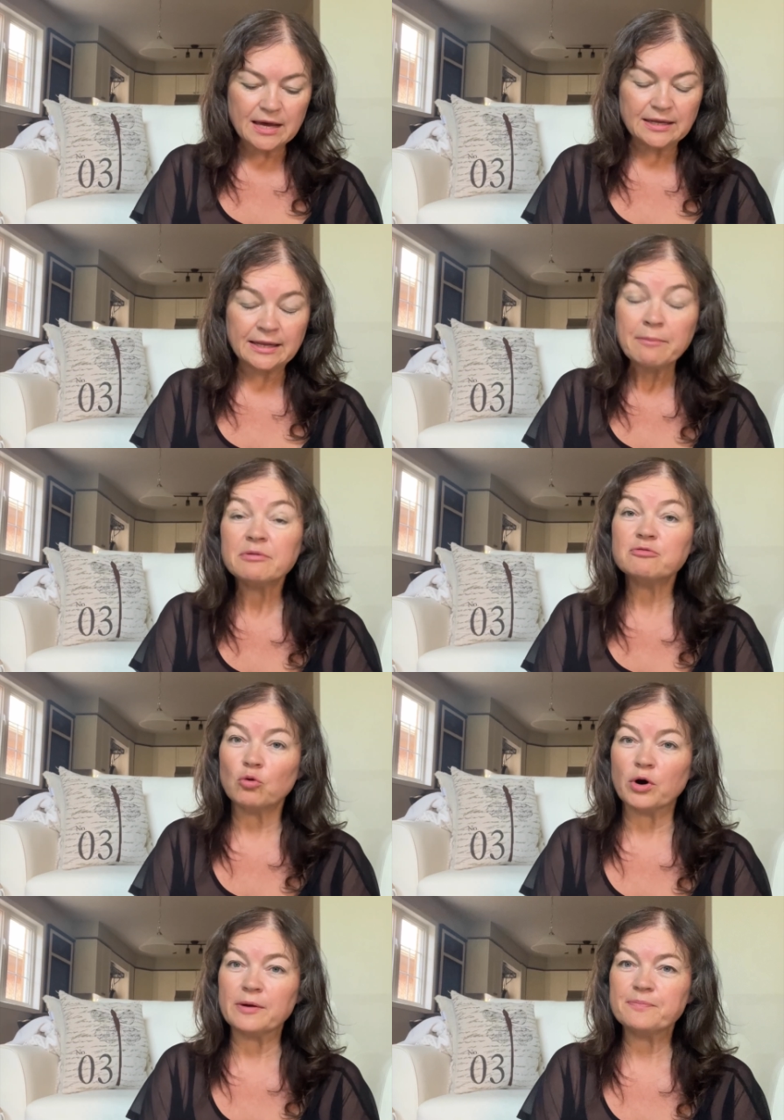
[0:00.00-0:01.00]
Number
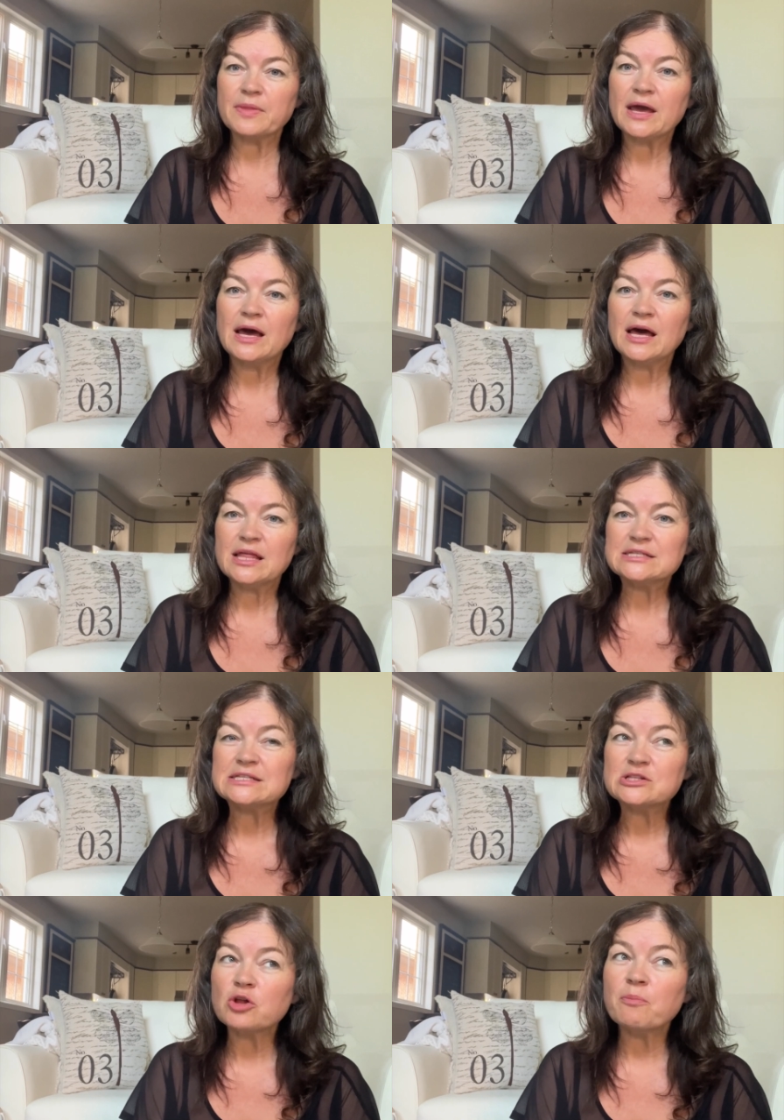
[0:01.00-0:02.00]
4. This
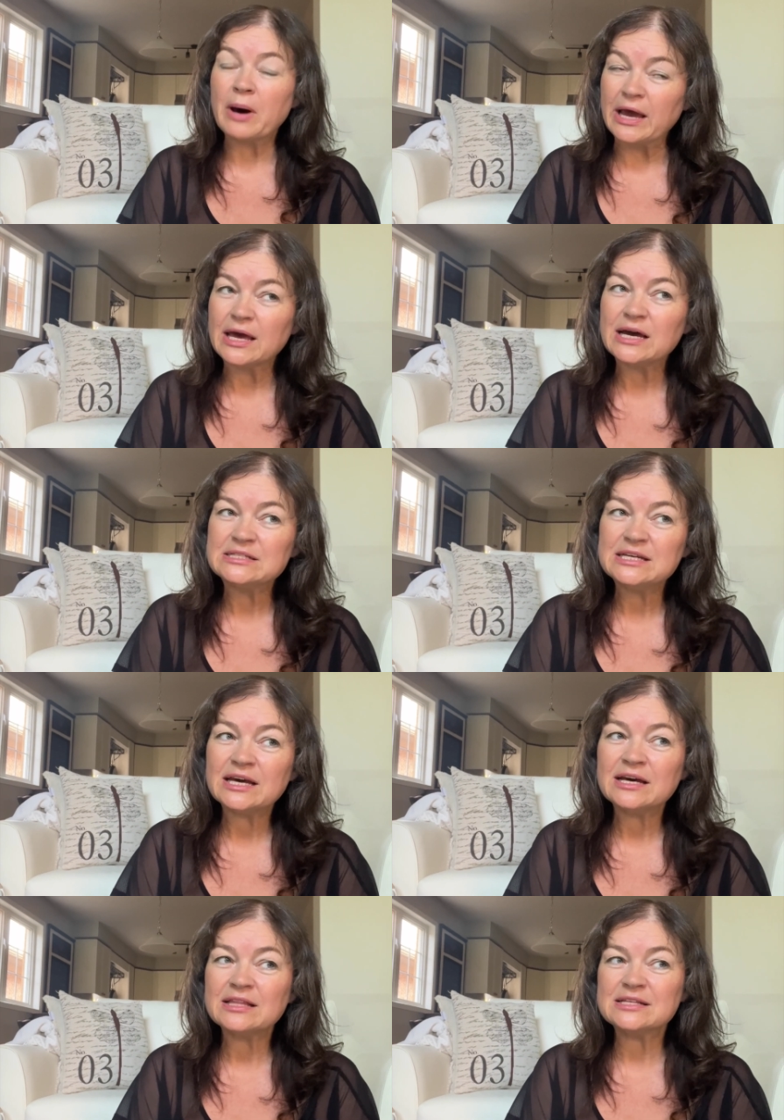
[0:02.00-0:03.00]
is not my
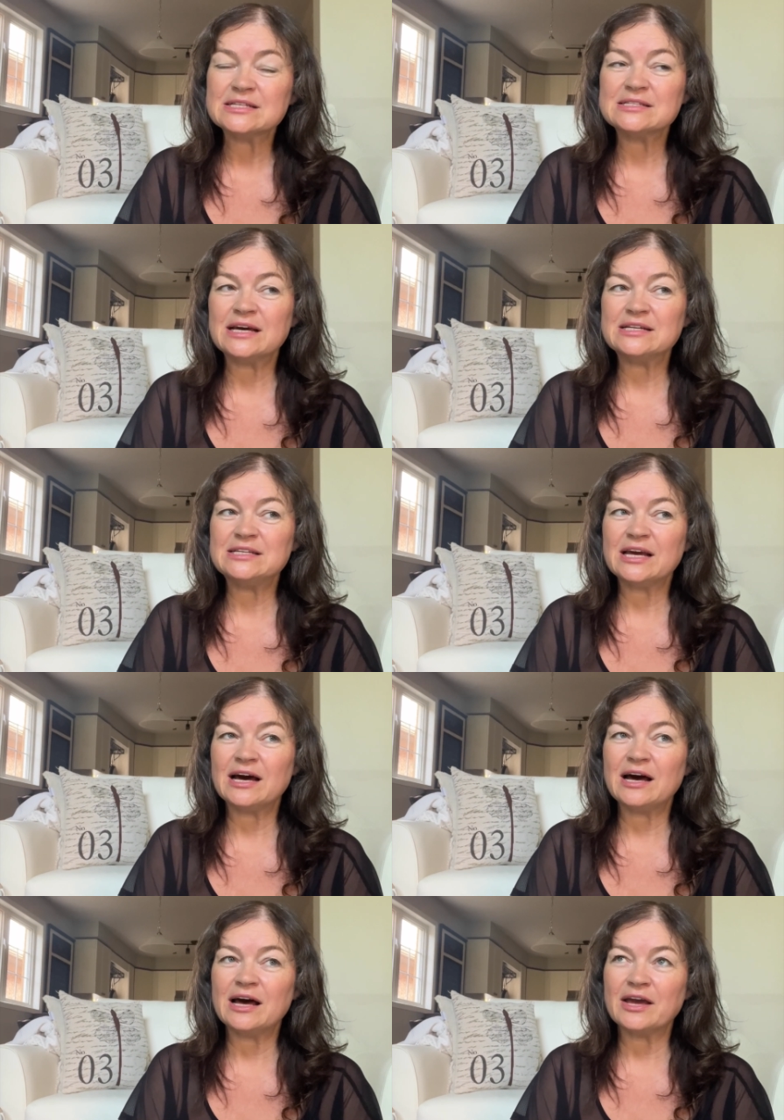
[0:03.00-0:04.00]
idea. This is the idea I